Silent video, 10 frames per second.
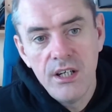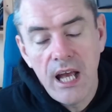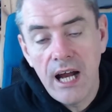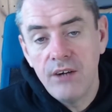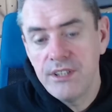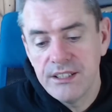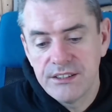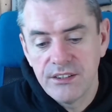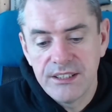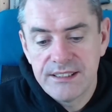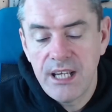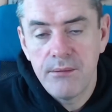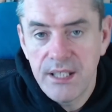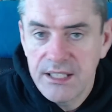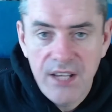Audi has done the same
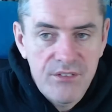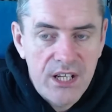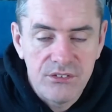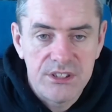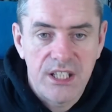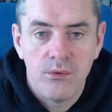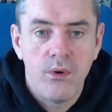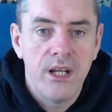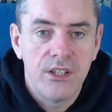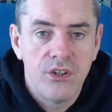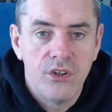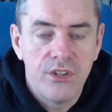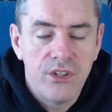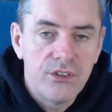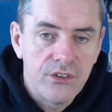thing. They've announced that a while ago.
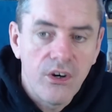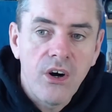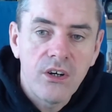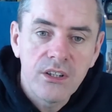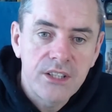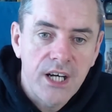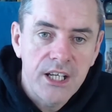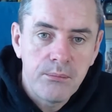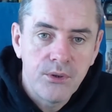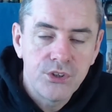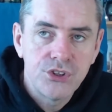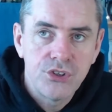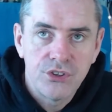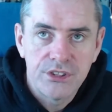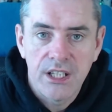You know, they're all kind of pushing
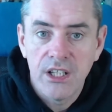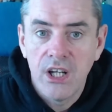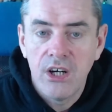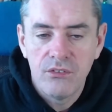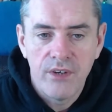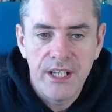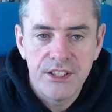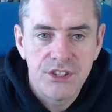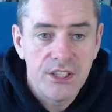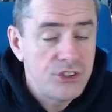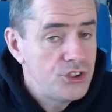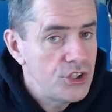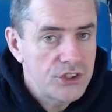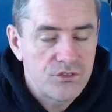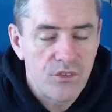towards that long range thing
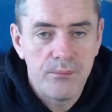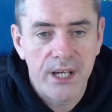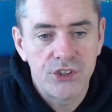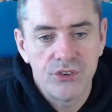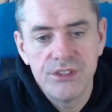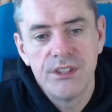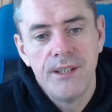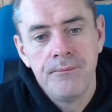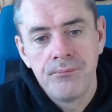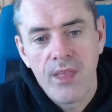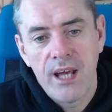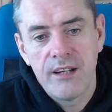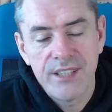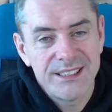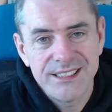just from batteries. And if
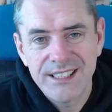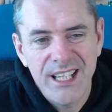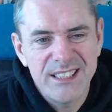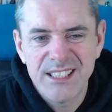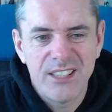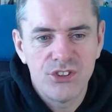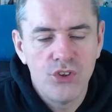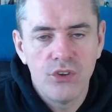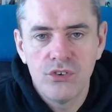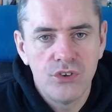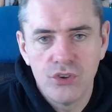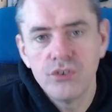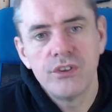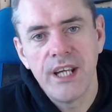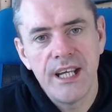that's the case, then there's no
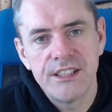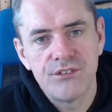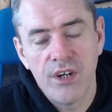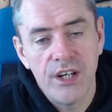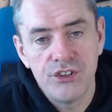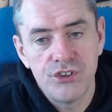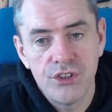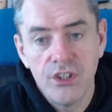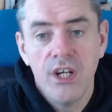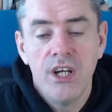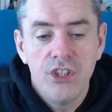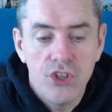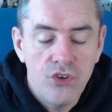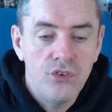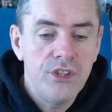good case for hydrogen.
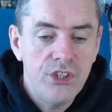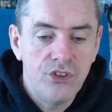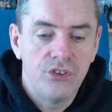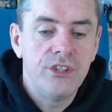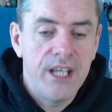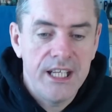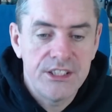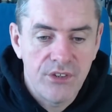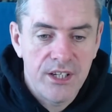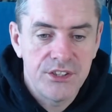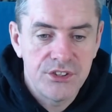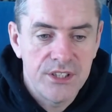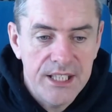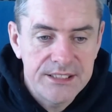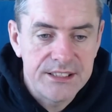The only good case for hydrogen
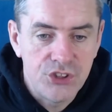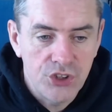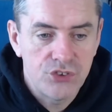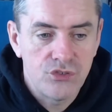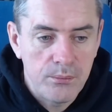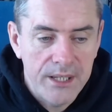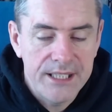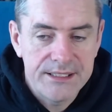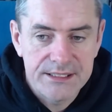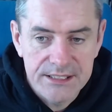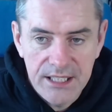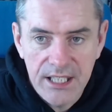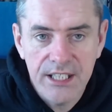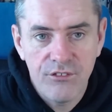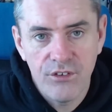is it just replaces
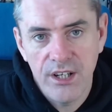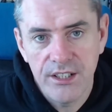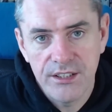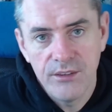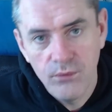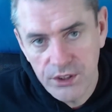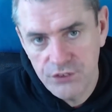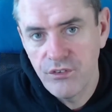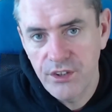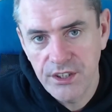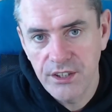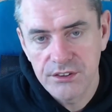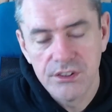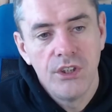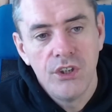like for like what you've already got.
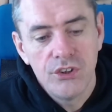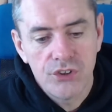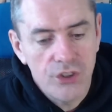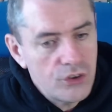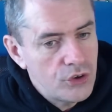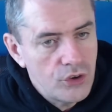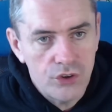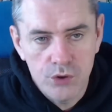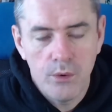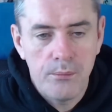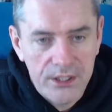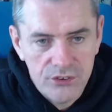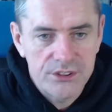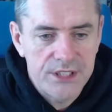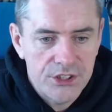So you go to a
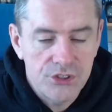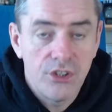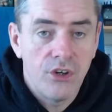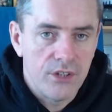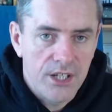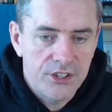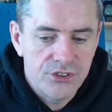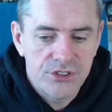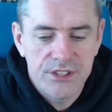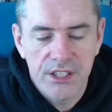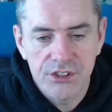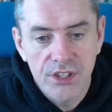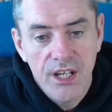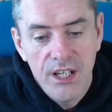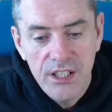petrol station or a hydrogen station,
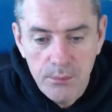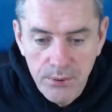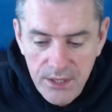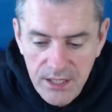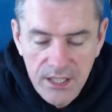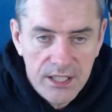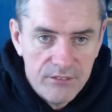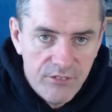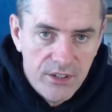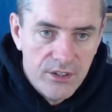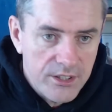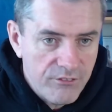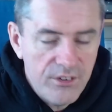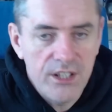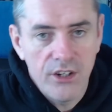you put in a little filler, you
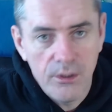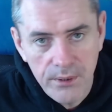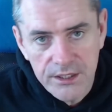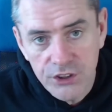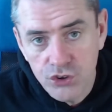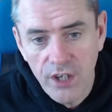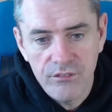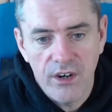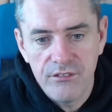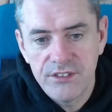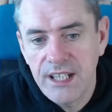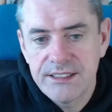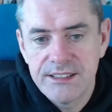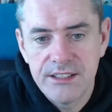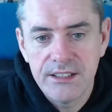fill it up and you drive off.
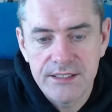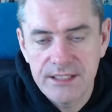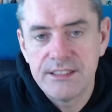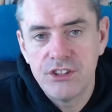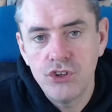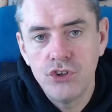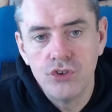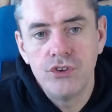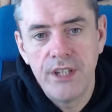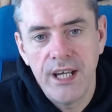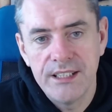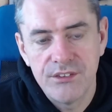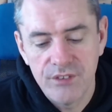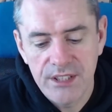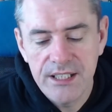That's the good case
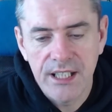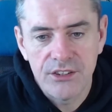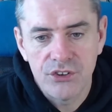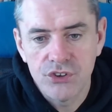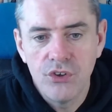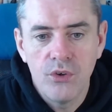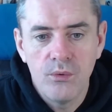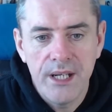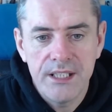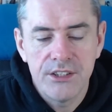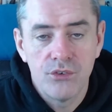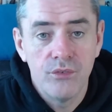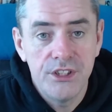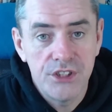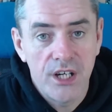of it, in that there's no waiting to
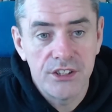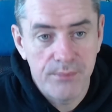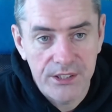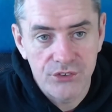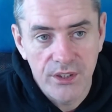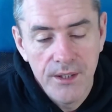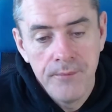recharge a battery.